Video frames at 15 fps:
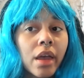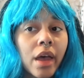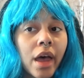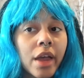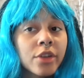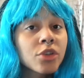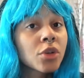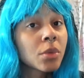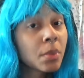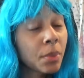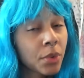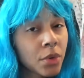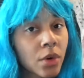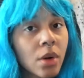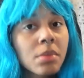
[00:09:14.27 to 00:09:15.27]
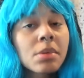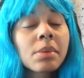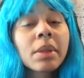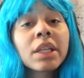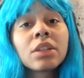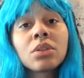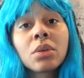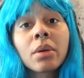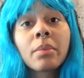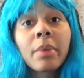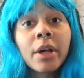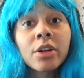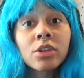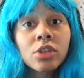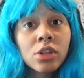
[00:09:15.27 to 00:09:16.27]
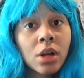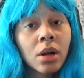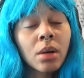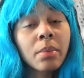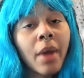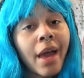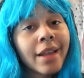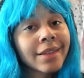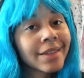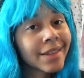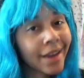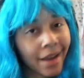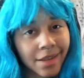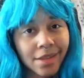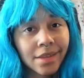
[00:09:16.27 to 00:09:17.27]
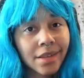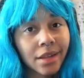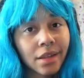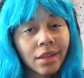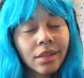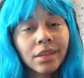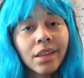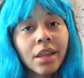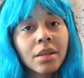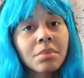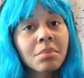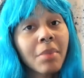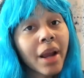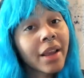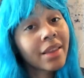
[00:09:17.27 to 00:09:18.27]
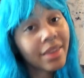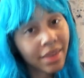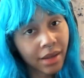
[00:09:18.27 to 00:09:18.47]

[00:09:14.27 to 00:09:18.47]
and you'd probably do a better job at guessing than my